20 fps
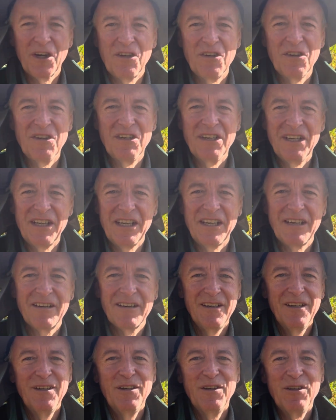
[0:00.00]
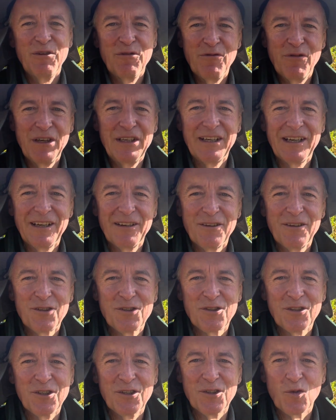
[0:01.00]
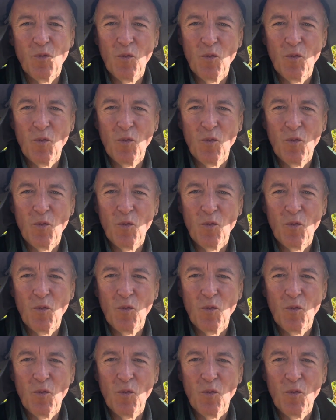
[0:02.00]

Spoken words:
unique vineyard this is.